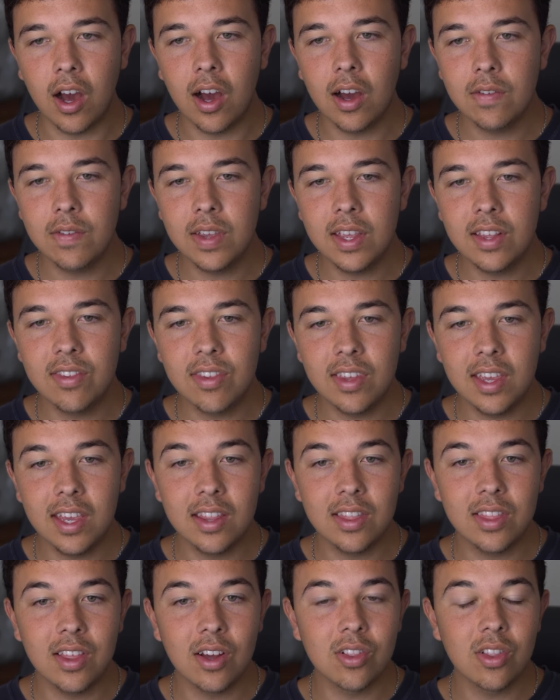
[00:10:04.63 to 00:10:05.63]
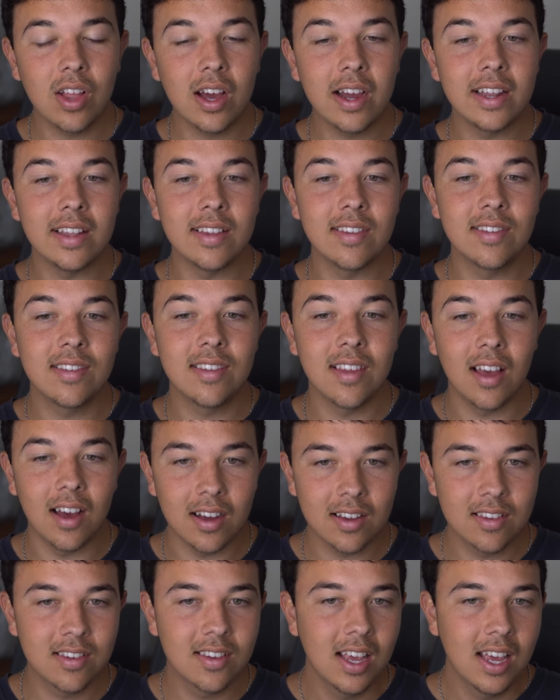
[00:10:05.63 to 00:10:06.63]
Obviously, their line
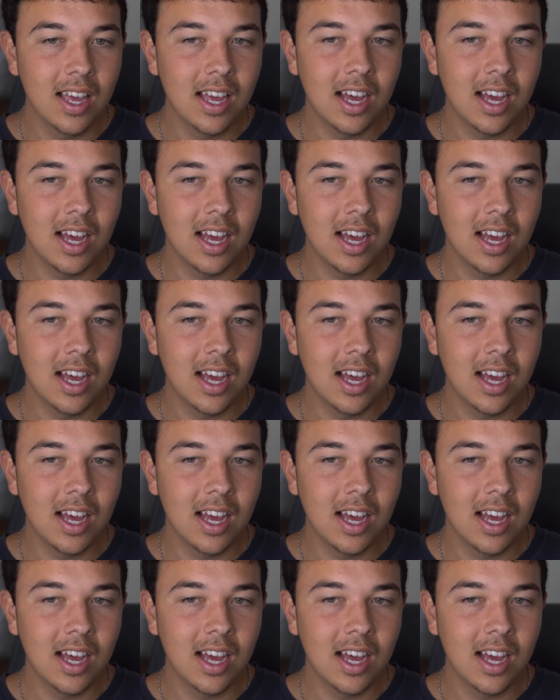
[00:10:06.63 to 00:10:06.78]
sucks.